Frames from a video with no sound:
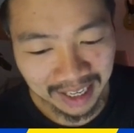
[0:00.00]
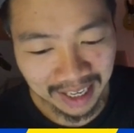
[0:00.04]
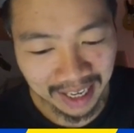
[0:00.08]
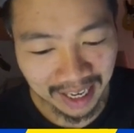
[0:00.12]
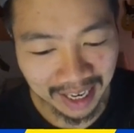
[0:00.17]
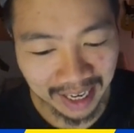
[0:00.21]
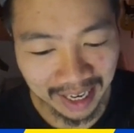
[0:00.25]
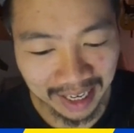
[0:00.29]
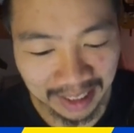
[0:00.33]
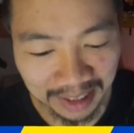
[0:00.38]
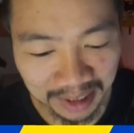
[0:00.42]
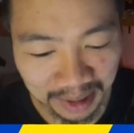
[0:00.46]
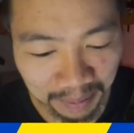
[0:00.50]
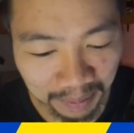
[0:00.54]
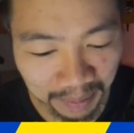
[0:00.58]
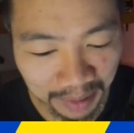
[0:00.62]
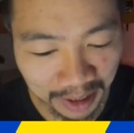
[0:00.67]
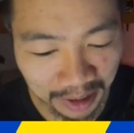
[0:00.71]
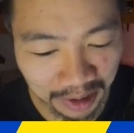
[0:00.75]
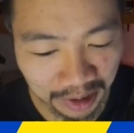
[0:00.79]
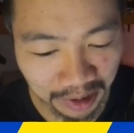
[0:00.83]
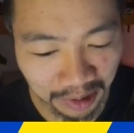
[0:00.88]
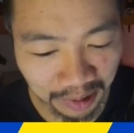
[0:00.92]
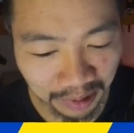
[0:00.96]
a
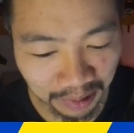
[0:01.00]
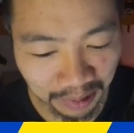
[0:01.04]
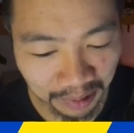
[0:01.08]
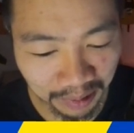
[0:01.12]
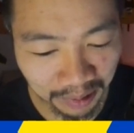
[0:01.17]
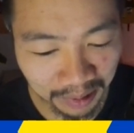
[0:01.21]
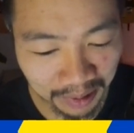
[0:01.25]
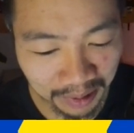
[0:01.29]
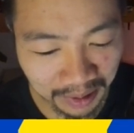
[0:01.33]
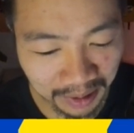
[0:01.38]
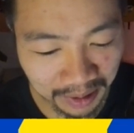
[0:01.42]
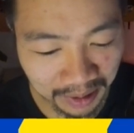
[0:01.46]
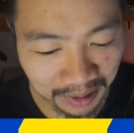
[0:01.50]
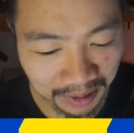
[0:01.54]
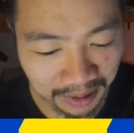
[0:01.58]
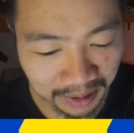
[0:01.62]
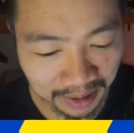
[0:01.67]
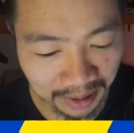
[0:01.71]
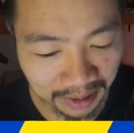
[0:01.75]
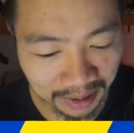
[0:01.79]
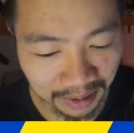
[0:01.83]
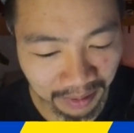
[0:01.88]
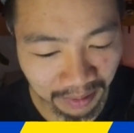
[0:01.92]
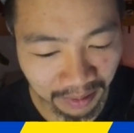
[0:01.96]
special
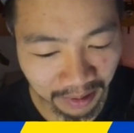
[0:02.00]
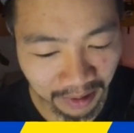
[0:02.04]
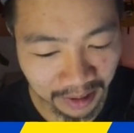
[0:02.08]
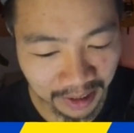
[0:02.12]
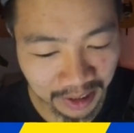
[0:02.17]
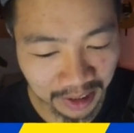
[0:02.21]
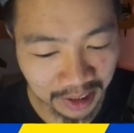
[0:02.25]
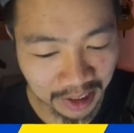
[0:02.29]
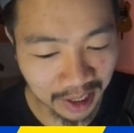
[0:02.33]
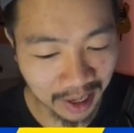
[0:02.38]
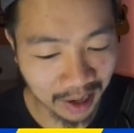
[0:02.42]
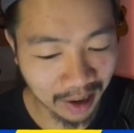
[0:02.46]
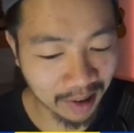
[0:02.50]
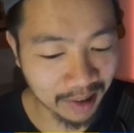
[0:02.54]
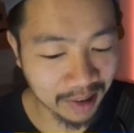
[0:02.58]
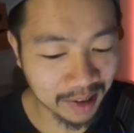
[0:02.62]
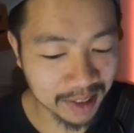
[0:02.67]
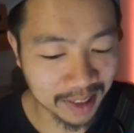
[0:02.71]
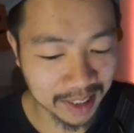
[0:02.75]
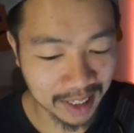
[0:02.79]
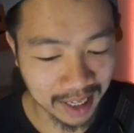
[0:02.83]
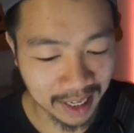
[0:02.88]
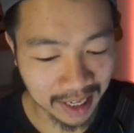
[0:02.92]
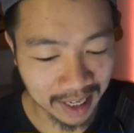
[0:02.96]
delivery
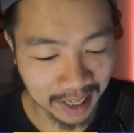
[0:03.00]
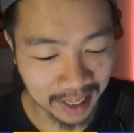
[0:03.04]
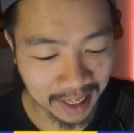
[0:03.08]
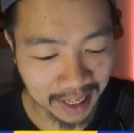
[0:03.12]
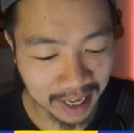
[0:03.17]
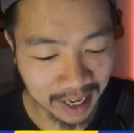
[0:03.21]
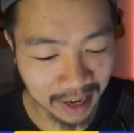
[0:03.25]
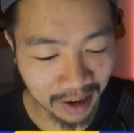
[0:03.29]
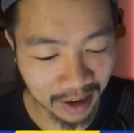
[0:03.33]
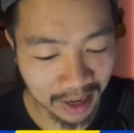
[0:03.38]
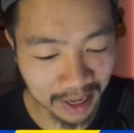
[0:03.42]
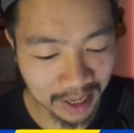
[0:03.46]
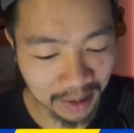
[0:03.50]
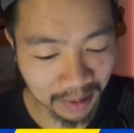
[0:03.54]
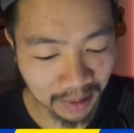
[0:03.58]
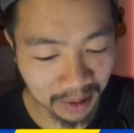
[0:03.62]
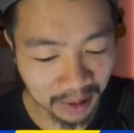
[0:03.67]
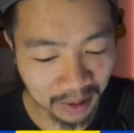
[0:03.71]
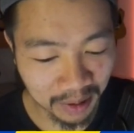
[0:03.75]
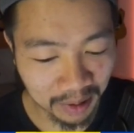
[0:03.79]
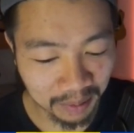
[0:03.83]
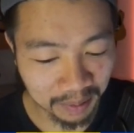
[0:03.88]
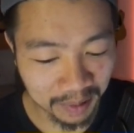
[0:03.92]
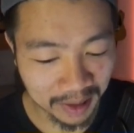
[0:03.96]
Charizard. Now, anyone
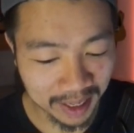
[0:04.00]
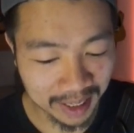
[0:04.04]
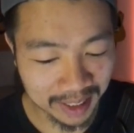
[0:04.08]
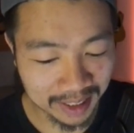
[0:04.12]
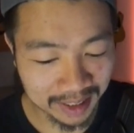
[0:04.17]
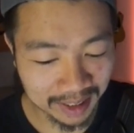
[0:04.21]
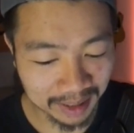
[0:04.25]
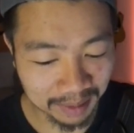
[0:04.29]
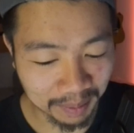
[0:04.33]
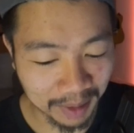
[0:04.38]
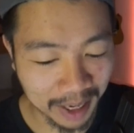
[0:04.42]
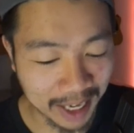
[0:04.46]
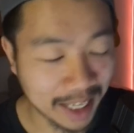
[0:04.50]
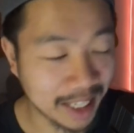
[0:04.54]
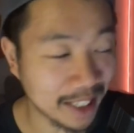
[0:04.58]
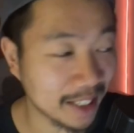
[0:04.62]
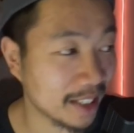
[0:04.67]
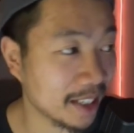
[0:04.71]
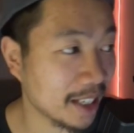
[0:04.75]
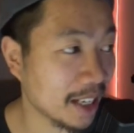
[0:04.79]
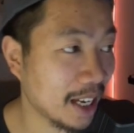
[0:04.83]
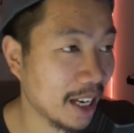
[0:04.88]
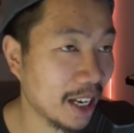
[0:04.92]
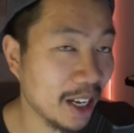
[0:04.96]
who
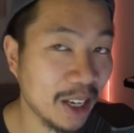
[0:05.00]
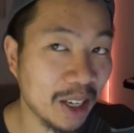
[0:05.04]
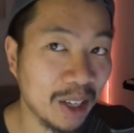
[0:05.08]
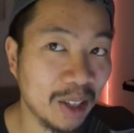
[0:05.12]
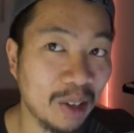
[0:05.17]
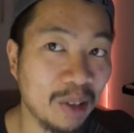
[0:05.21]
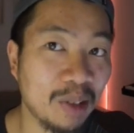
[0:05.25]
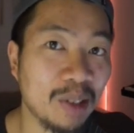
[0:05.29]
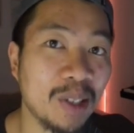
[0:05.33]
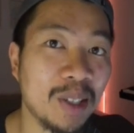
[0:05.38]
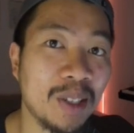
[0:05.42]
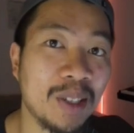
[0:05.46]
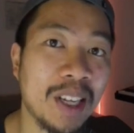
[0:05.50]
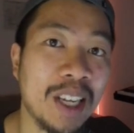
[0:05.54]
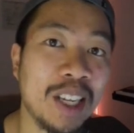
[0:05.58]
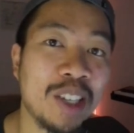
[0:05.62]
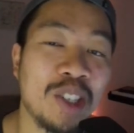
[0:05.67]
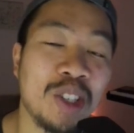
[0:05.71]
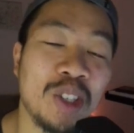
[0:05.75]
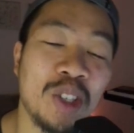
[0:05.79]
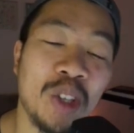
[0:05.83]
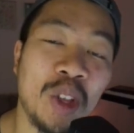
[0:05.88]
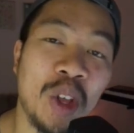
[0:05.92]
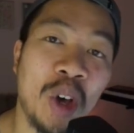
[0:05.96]
pays close
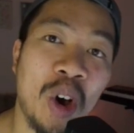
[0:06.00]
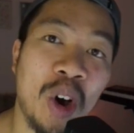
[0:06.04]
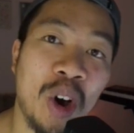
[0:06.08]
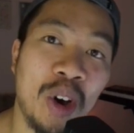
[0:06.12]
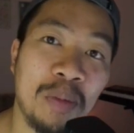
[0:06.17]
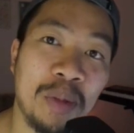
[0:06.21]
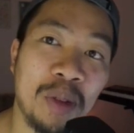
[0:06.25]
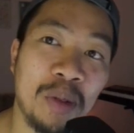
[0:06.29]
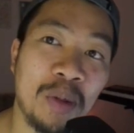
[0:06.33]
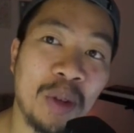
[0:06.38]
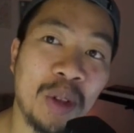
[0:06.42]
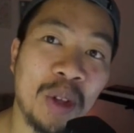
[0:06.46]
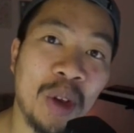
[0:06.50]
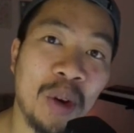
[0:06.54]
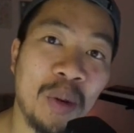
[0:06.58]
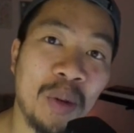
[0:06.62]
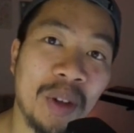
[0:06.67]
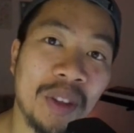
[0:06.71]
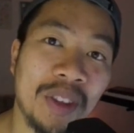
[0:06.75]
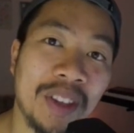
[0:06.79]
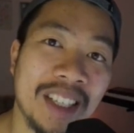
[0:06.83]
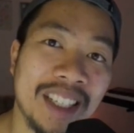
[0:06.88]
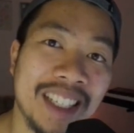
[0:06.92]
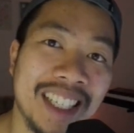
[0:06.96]
attention to the hobby will know
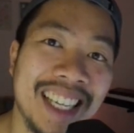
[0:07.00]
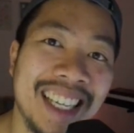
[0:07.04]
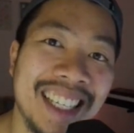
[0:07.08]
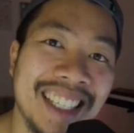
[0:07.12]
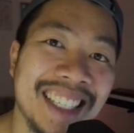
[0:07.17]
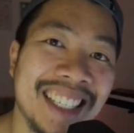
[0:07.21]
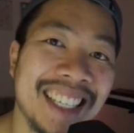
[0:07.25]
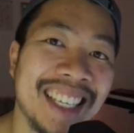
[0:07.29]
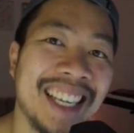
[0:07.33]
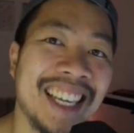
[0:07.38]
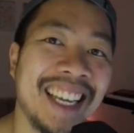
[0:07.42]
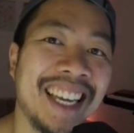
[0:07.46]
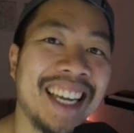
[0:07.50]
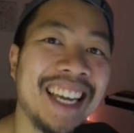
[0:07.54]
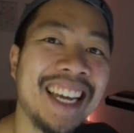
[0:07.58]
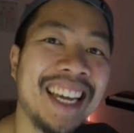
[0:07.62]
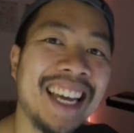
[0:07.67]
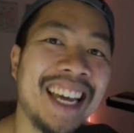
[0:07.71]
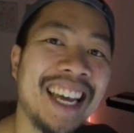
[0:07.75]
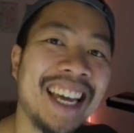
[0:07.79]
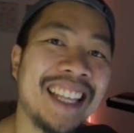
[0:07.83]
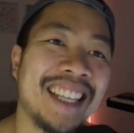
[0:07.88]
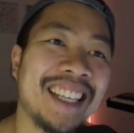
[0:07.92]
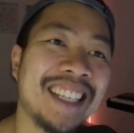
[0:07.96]
what this is.
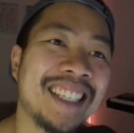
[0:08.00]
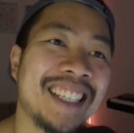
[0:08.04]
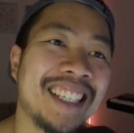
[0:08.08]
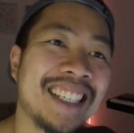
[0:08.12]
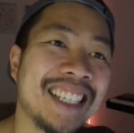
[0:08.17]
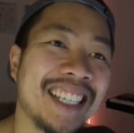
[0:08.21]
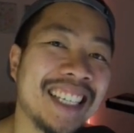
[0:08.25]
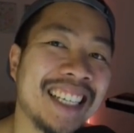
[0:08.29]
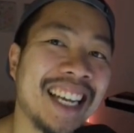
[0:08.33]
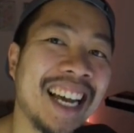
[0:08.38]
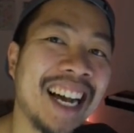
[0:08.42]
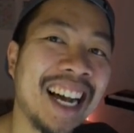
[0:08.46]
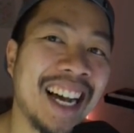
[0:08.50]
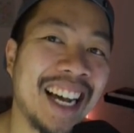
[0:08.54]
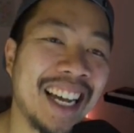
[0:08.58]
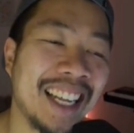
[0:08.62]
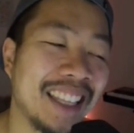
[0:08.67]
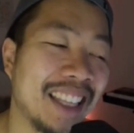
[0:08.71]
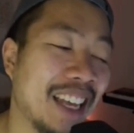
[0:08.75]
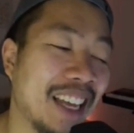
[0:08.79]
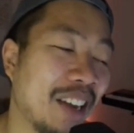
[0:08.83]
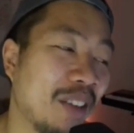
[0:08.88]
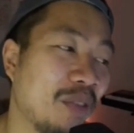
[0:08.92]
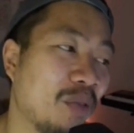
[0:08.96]
This is a card
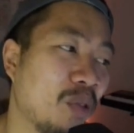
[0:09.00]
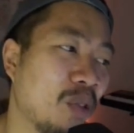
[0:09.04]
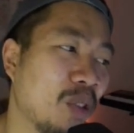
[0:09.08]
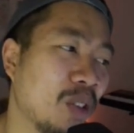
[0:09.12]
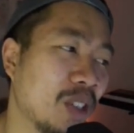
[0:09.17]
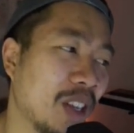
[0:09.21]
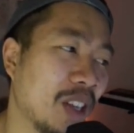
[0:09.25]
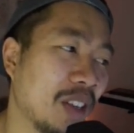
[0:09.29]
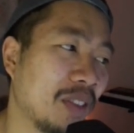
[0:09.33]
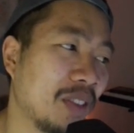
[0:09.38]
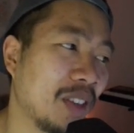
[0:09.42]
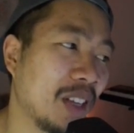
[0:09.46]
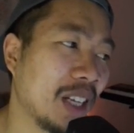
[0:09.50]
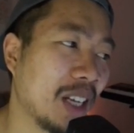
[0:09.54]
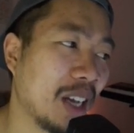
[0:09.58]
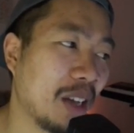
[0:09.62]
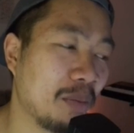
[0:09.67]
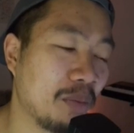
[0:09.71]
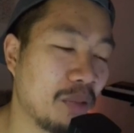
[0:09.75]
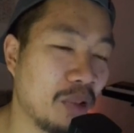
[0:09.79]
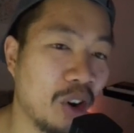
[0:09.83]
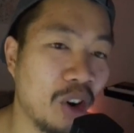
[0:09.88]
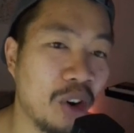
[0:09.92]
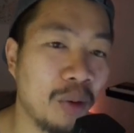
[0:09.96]
that was, I think, a
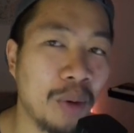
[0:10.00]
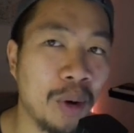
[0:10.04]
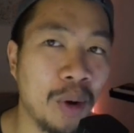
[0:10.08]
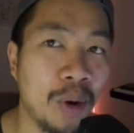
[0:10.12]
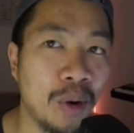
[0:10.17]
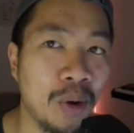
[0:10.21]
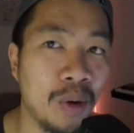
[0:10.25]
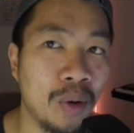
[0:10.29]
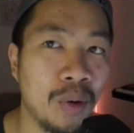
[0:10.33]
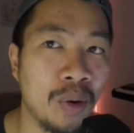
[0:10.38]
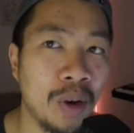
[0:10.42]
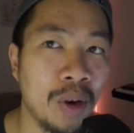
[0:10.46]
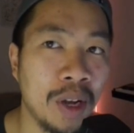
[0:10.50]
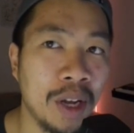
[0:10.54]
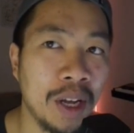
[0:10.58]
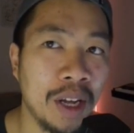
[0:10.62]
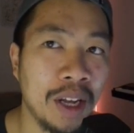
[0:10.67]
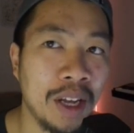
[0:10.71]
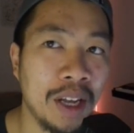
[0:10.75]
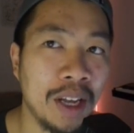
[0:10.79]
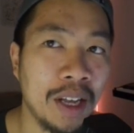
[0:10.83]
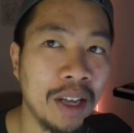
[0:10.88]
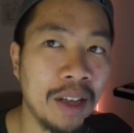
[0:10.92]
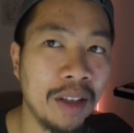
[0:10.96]
promo
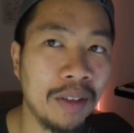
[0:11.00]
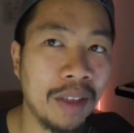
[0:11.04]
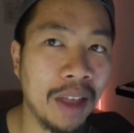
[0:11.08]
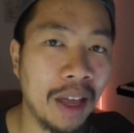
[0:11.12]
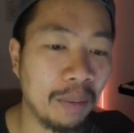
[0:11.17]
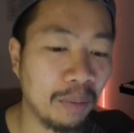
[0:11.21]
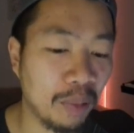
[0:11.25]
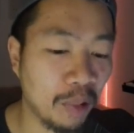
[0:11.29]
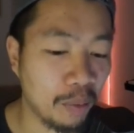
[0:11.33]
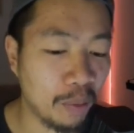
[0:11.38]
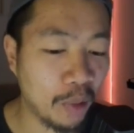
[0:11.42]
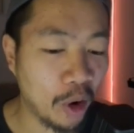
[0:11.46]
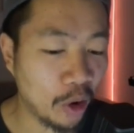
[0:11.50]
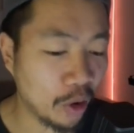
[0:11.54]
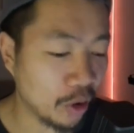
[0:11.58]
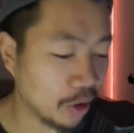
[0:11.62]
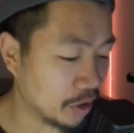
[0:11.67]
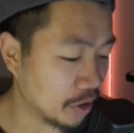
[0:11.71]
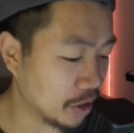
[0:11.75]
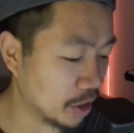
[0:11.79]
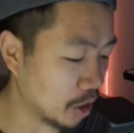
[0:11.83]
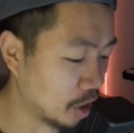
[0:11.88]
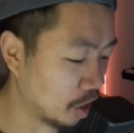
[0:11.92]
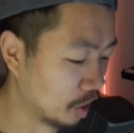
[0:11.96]
that promoted
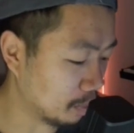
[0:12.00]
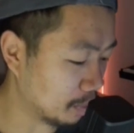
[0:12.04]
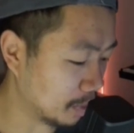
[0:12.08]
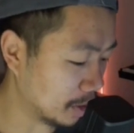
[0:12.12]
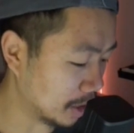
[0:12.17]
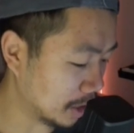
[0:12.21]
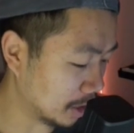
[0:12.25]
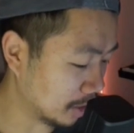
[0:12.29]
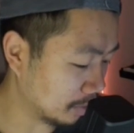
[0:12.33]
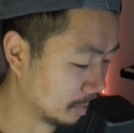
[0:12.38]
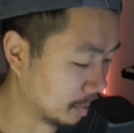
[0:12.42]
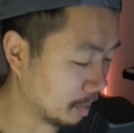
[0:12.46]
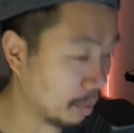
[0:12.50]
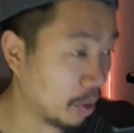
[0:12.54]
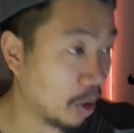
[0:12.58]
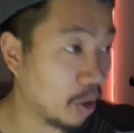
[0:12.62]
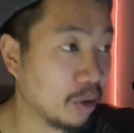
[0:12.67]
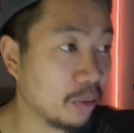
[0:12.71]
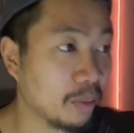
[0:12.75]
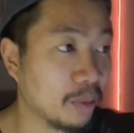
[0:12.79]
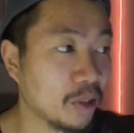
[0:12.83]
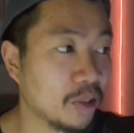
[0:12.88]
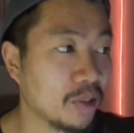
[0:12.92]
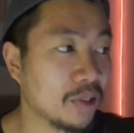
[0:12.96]
the opening of the
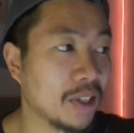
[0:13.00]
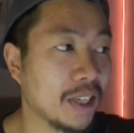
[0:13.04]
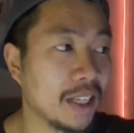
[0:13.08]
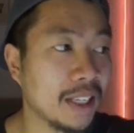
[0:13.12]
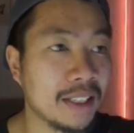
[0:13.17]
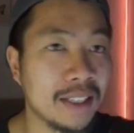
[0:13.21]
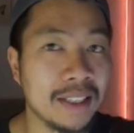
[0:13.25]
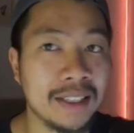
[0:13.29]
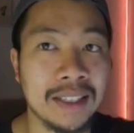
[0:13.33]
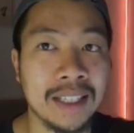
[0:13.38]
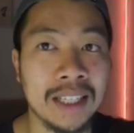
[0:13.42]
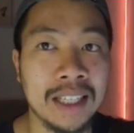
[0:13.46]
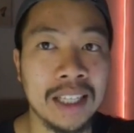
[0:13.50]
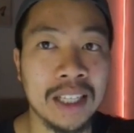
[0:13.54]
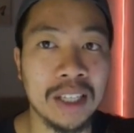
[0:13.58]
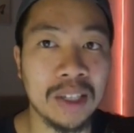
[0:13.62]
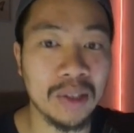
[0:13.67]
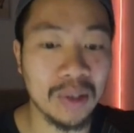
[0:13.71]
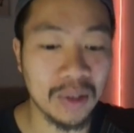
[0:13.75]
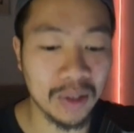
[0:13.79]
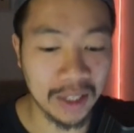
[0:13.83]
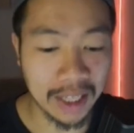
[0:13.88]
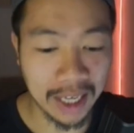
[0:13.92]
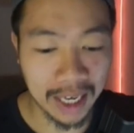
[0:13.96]
Pokemon centers in
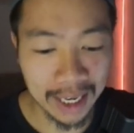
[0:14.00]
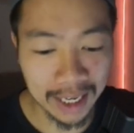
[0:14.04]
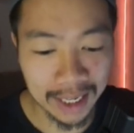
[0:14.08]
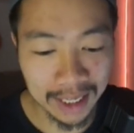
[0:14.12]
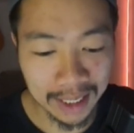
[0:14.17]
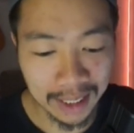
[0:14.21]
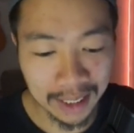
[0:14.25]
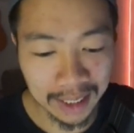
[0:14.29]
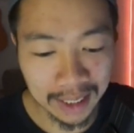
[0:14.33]
the UK